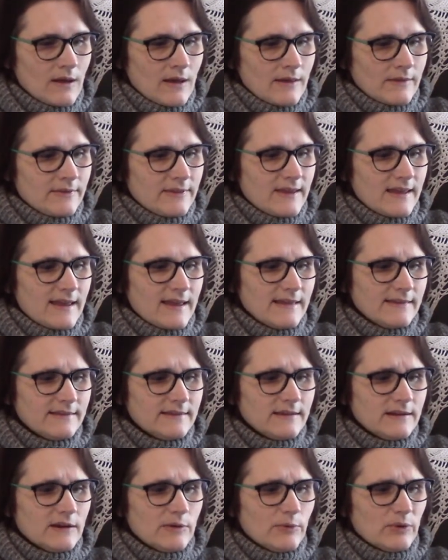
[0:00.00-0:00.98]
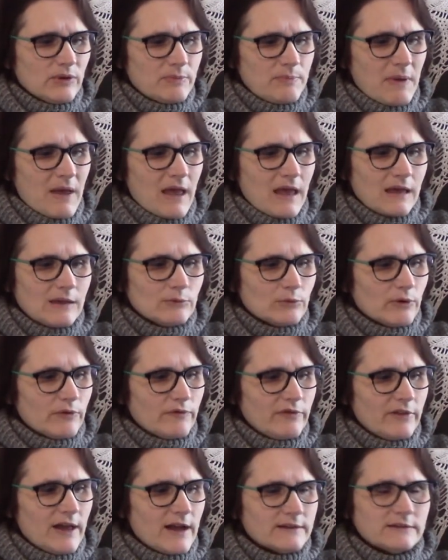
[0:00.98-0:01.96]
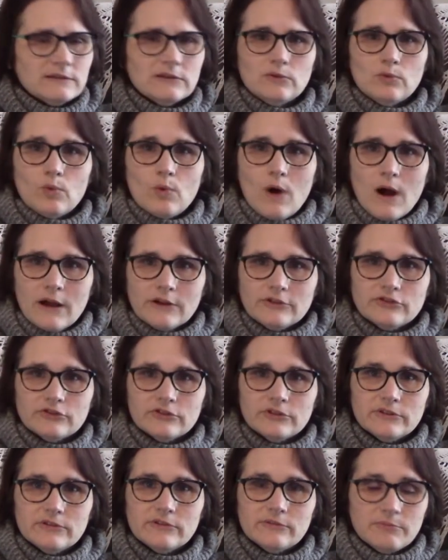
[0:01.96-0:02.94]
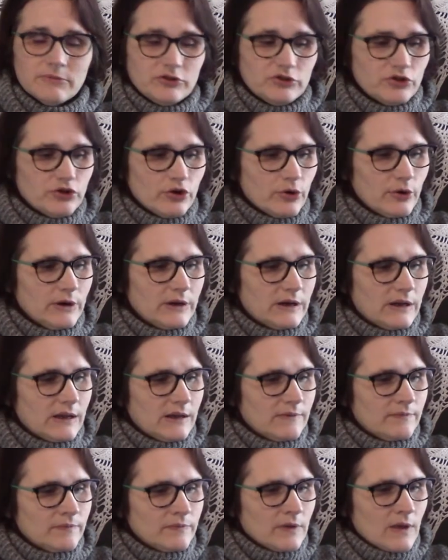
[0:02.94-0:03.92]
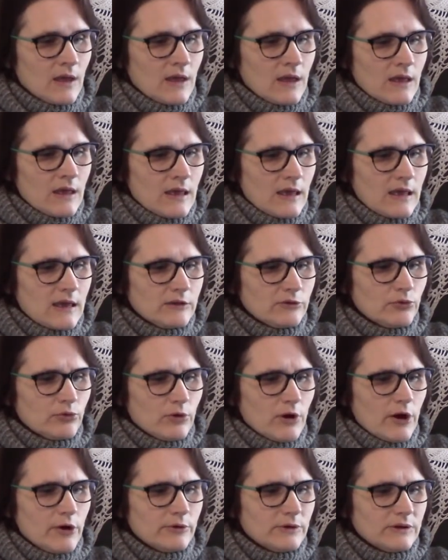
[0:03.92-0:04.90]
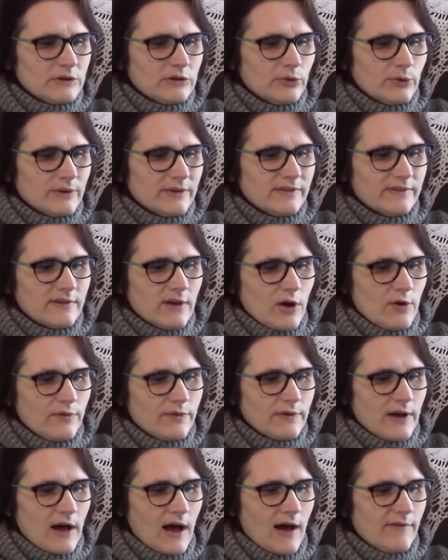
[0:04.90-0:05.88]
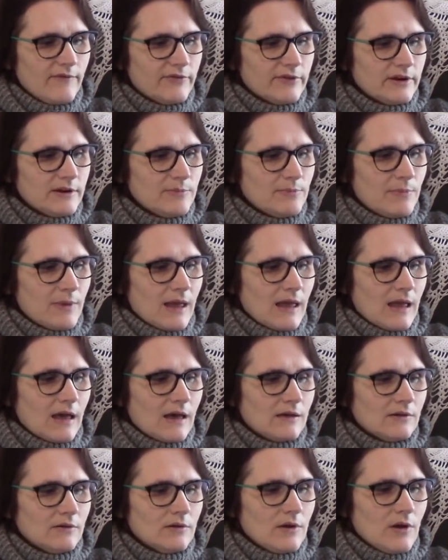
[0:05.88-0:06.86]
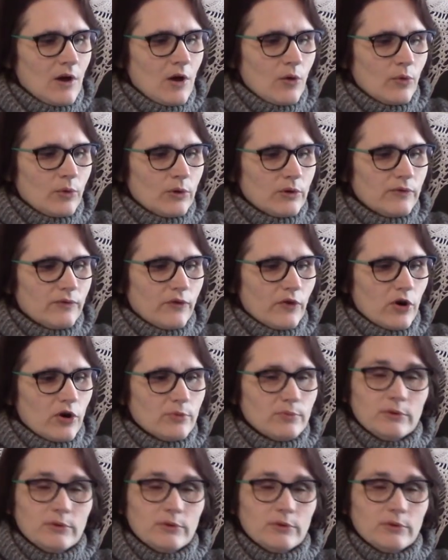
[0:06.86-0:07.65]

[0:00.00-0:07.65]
The incident with Paine reflected Washington's maturity. He had grown into a self-confident man with firm